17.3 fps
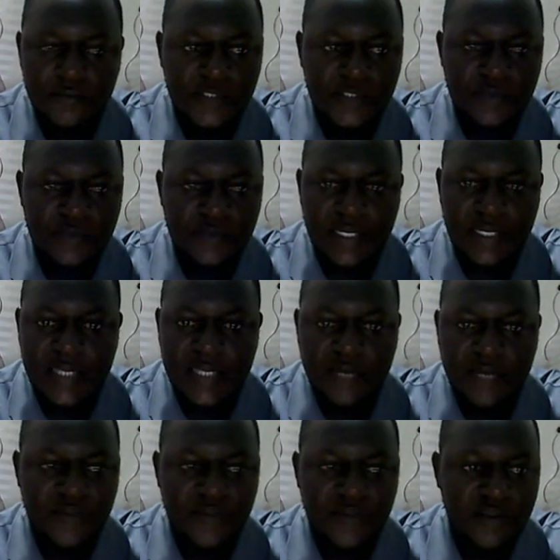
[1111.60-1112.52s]
we are
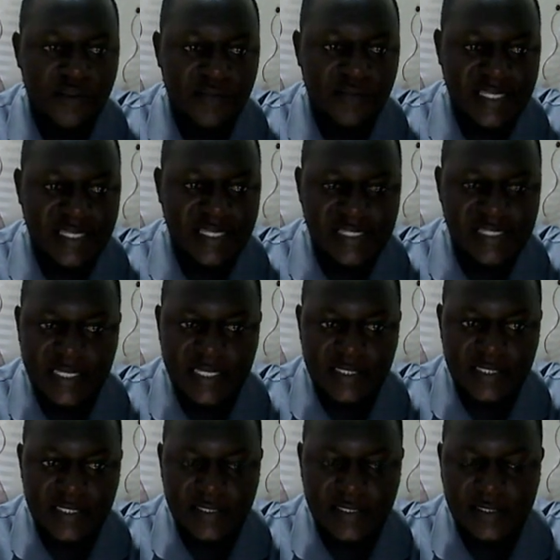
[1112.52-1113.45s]
done with all the
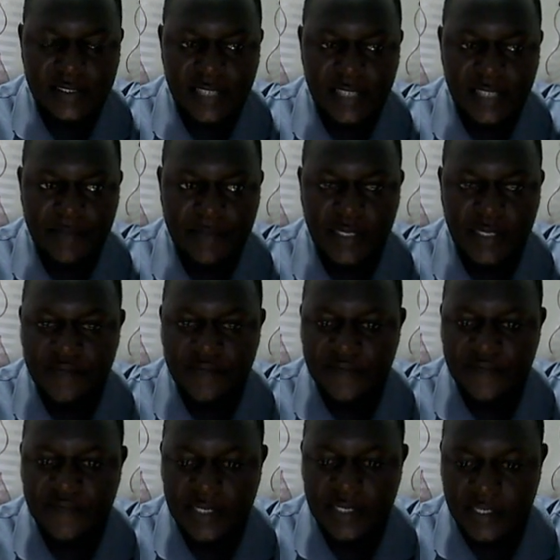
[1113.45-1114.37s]
slides. I mean,
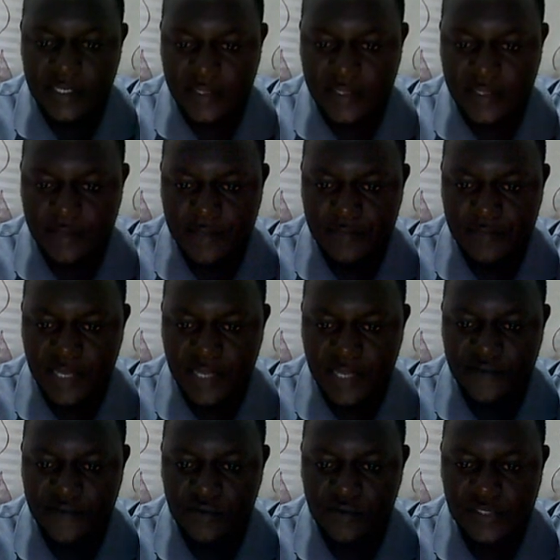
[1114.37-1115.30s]
filling them,
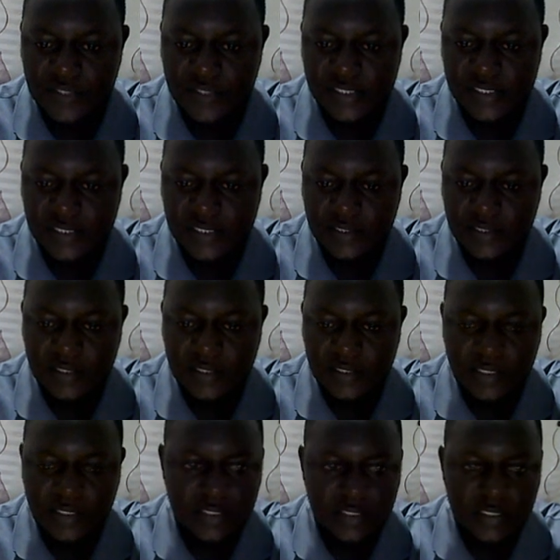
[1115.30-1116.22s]
having what is
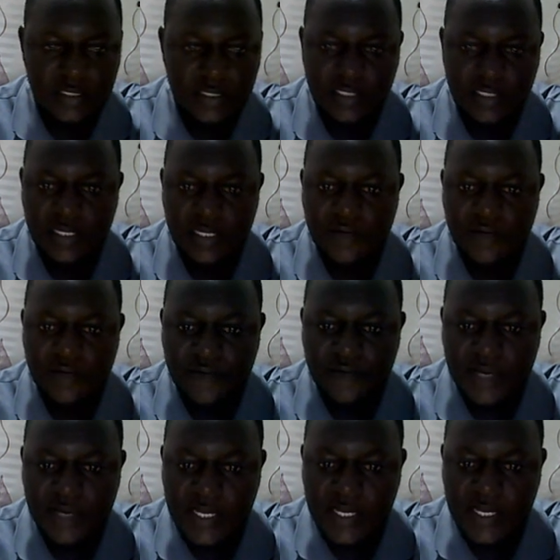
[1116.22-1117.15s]
needed of
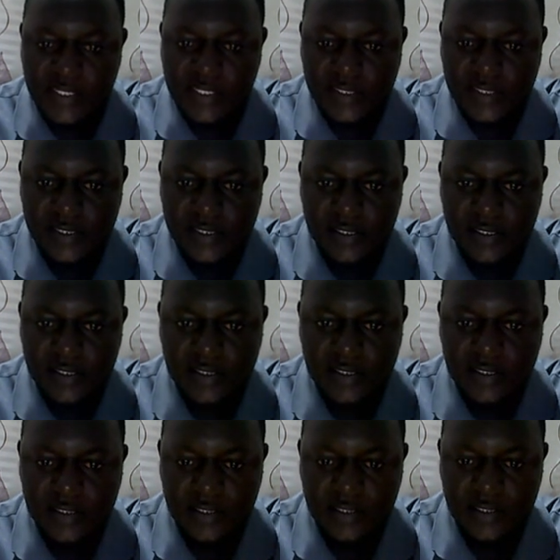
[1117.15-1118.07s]
us.
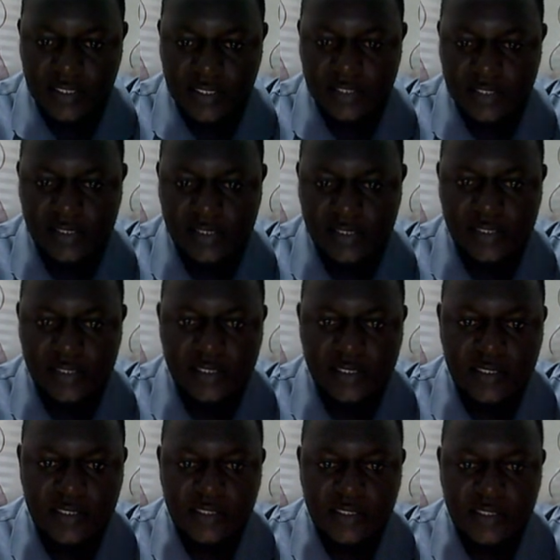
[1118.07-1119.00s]
Yes.
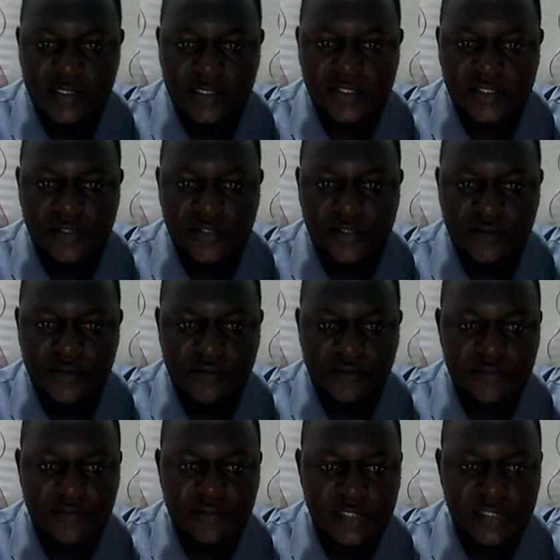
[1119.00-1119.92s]
So
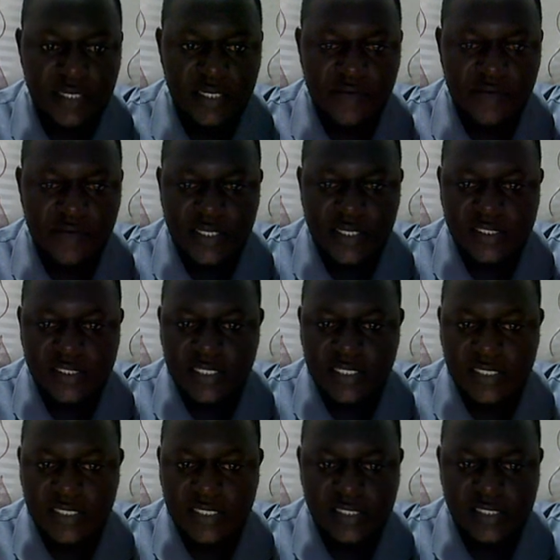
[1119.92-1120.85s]
slide 1 is
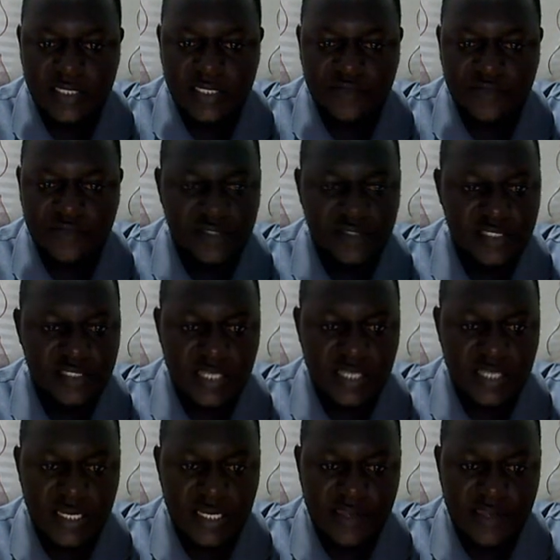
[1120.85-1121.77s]
done, slide 2 is
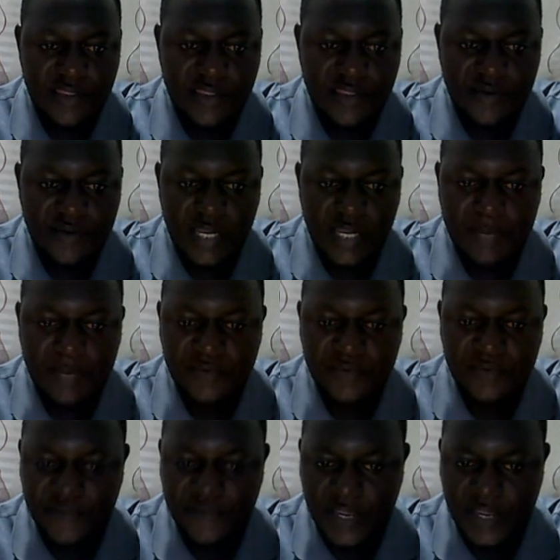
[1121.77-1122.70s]
done, 3 up to
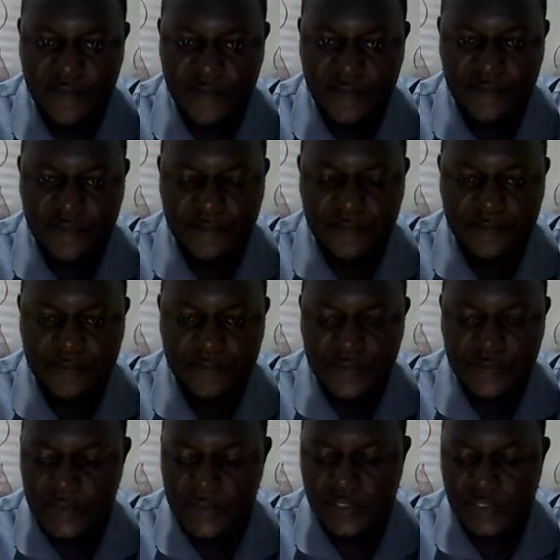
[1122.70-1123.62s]
5.
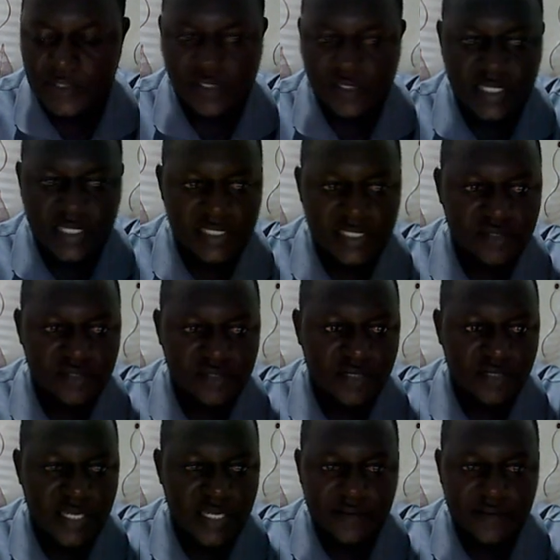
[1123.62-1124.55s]
So let us go
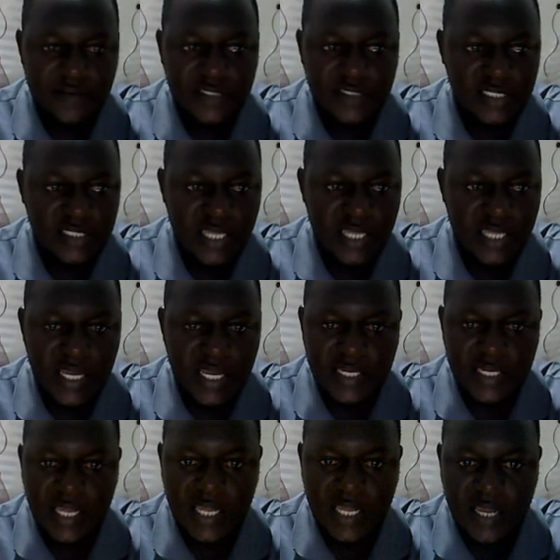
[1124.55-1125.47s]
down here and
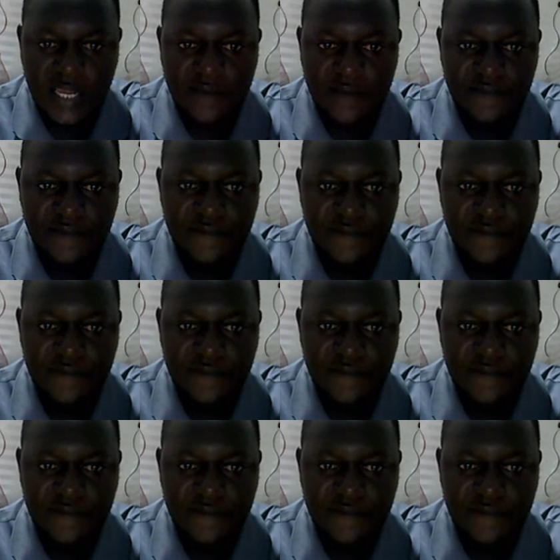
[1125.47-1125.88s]
have